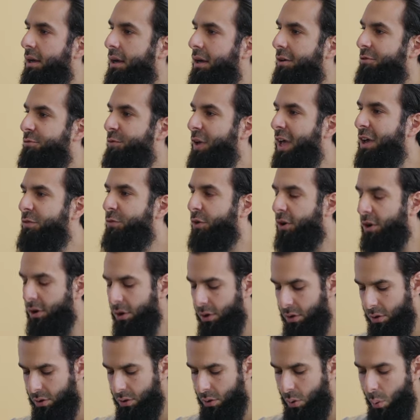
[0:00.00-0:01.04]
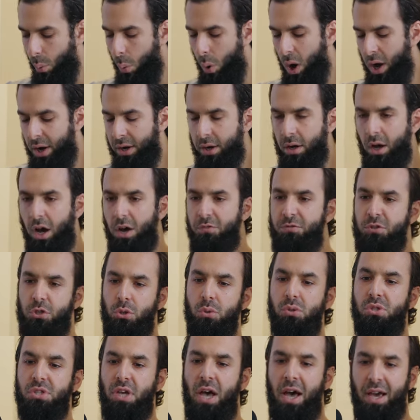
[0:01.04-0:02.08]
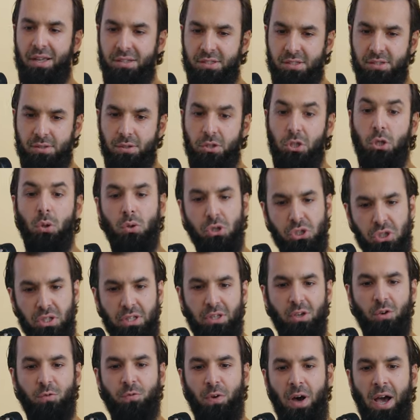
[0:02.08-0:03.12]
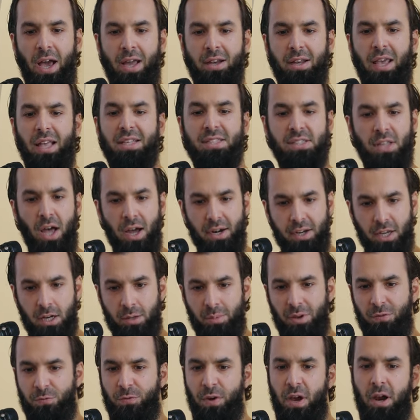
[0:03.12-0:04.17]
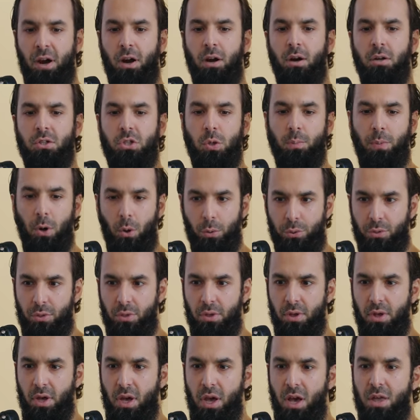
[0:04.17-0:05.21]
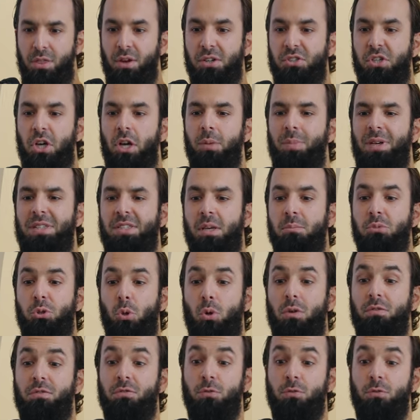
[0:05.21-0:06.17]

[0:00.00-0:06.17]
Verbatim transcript: favor one of two sides. Usually you'll find it's not going to be fair to both. There's going to be some sort of